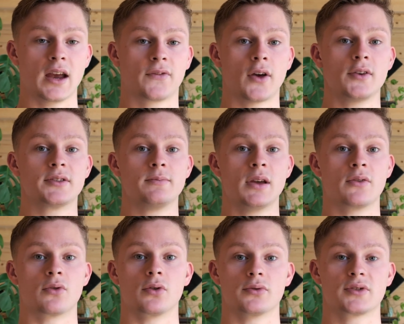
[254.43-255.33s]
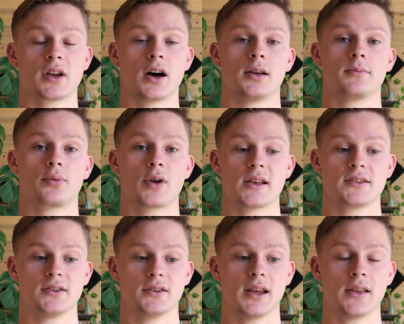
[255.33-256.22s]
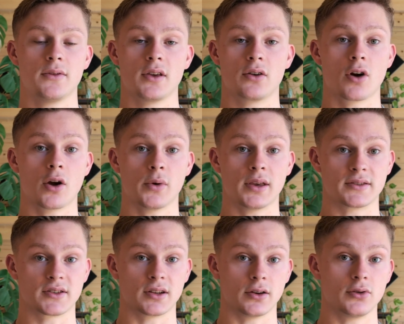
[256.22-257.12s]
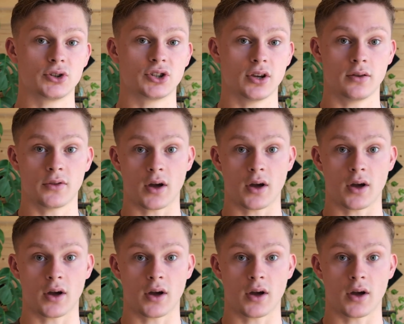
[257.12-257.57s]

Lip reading: if those minerals aren't present in the growing solution,